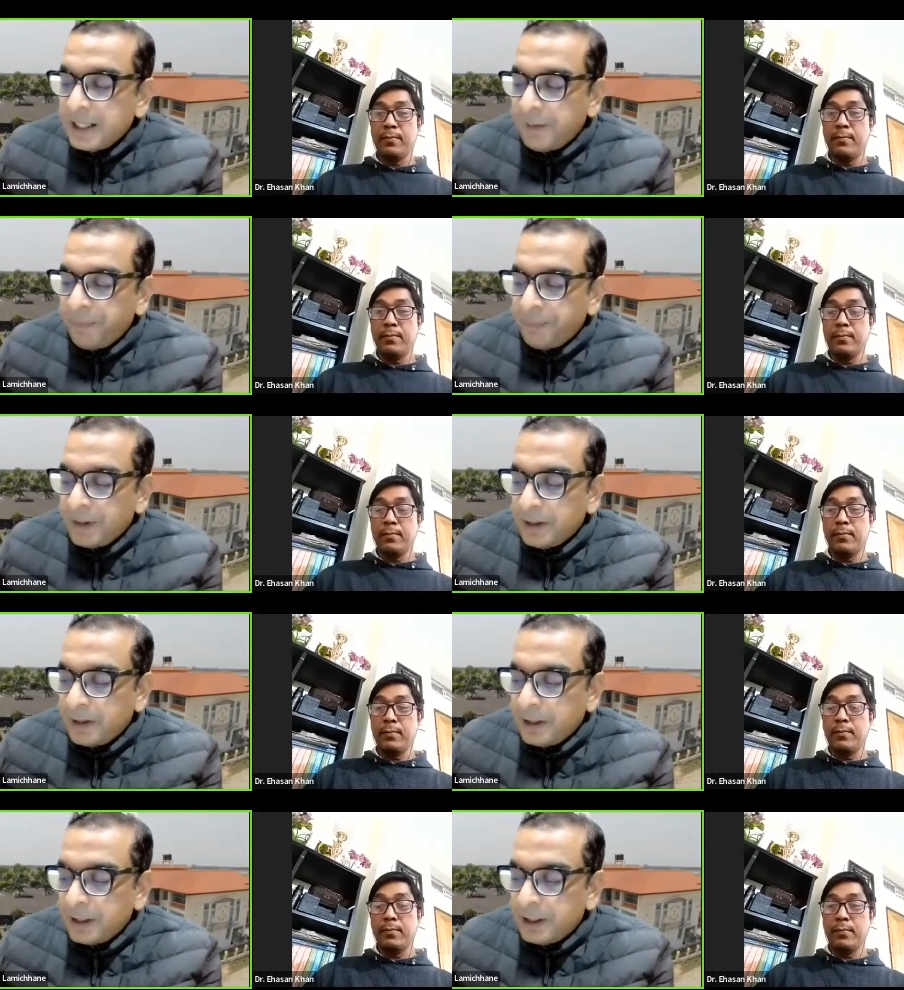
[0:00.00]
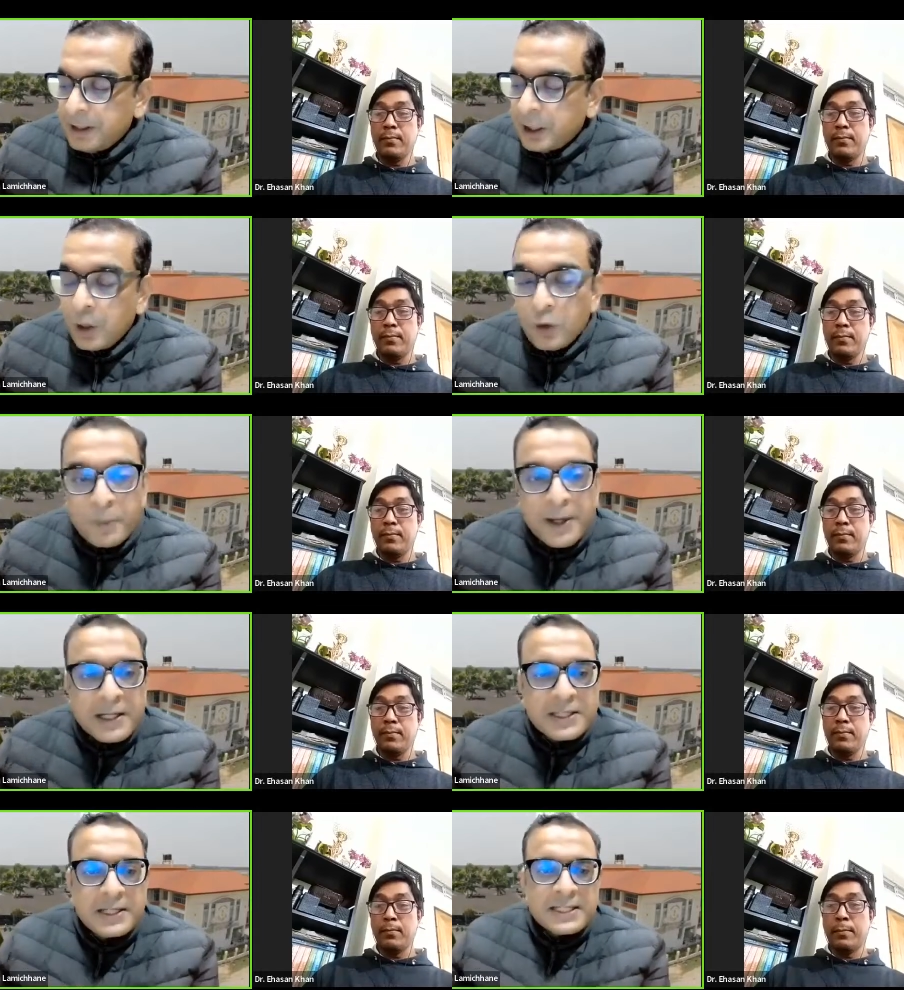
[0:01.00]
Speaker 1: the glaucomatous disc
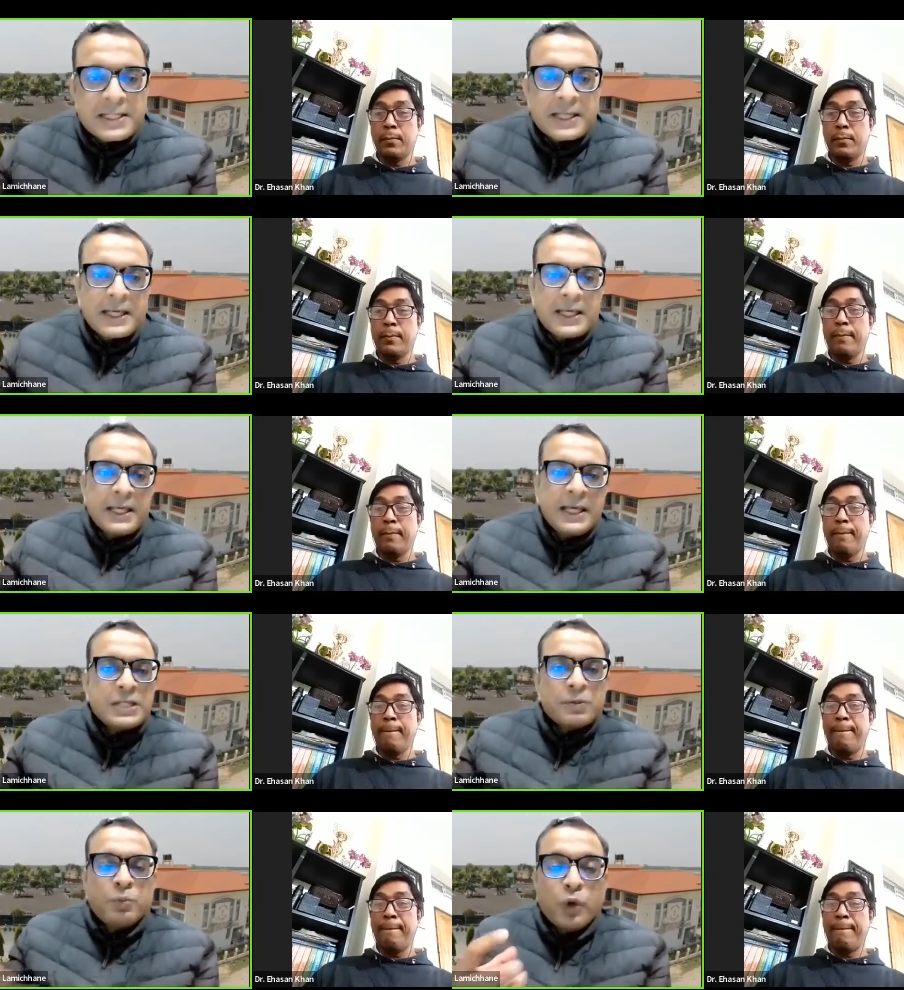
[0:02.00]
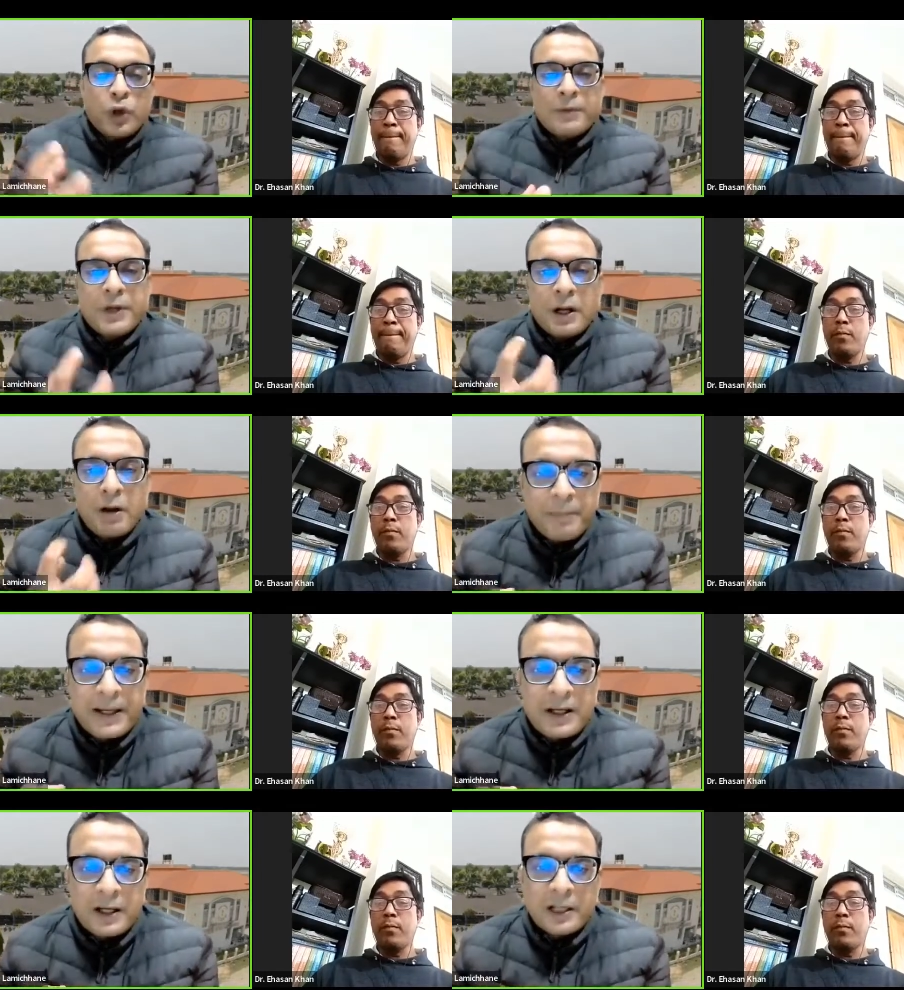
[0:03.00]
is more of the cupping rather than the
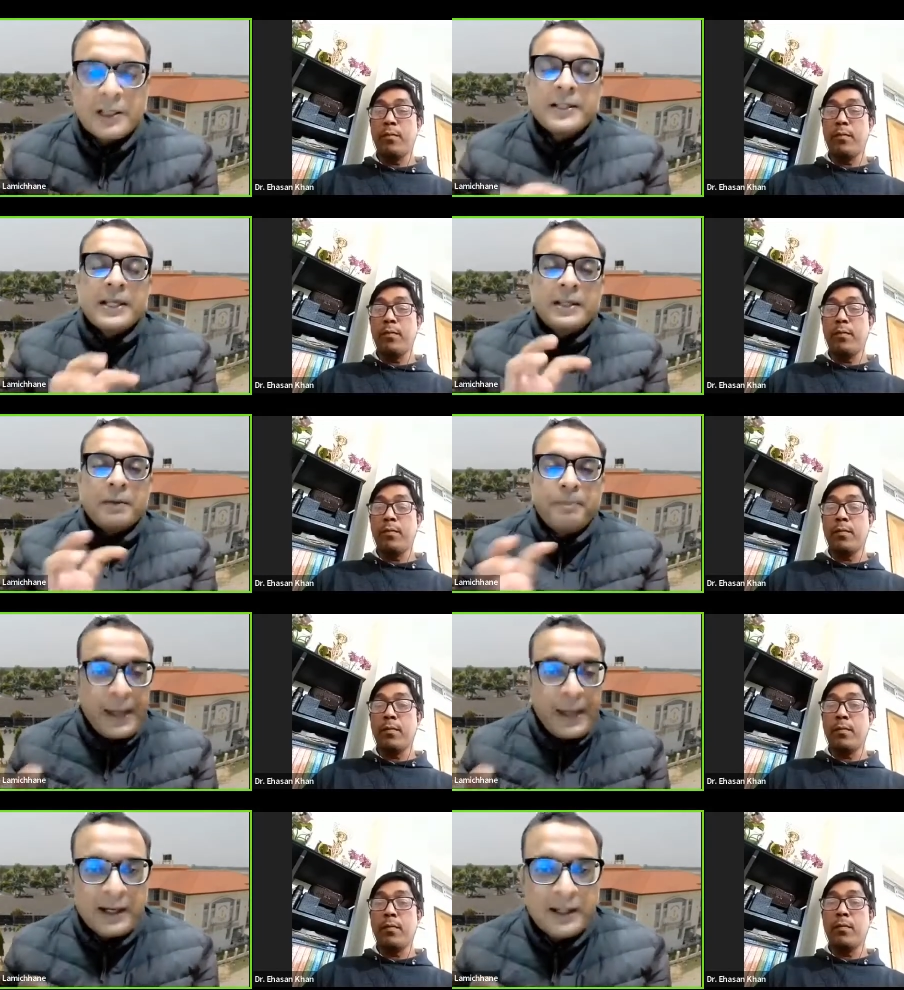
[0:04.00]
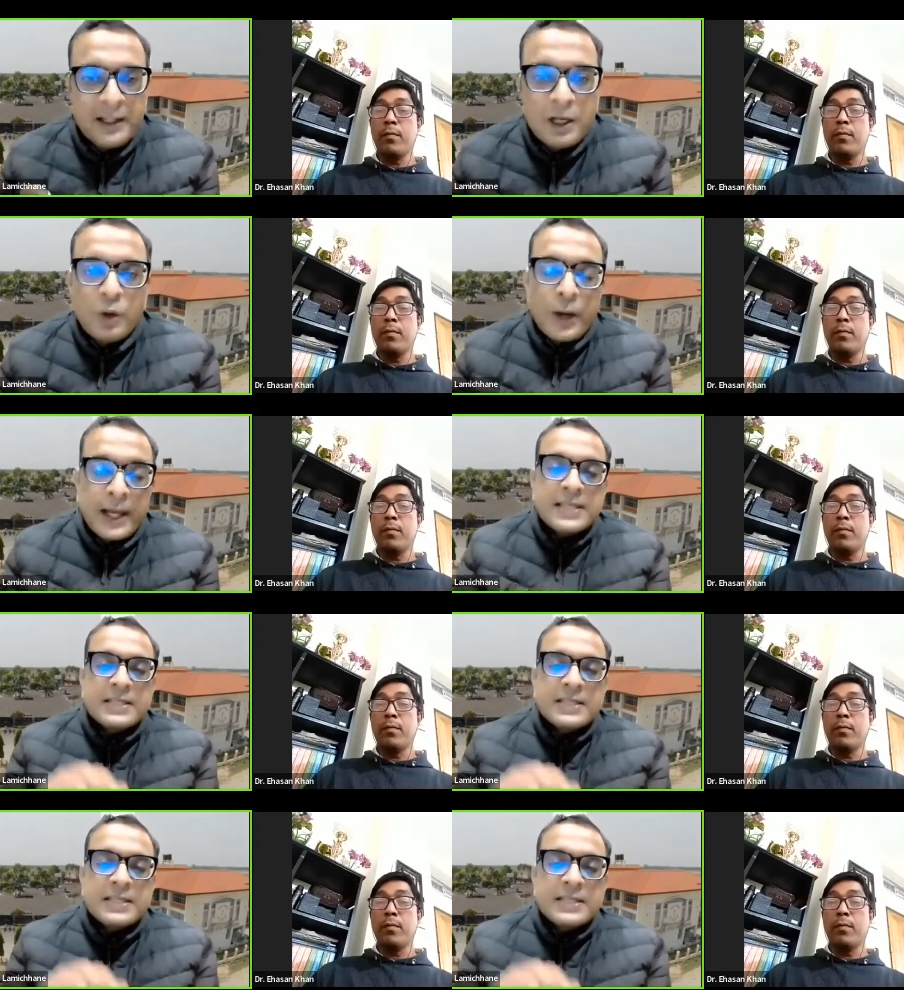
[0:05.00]
pale, whereas the optic